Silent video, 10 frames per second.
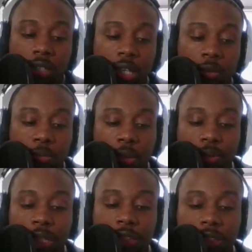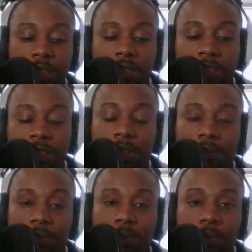there was a protest in D.C.
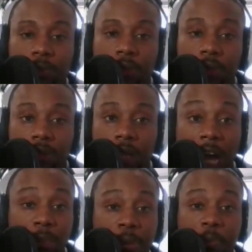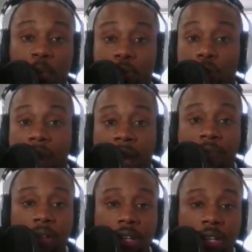A lot of people were
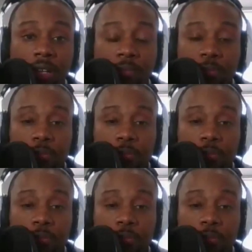waving their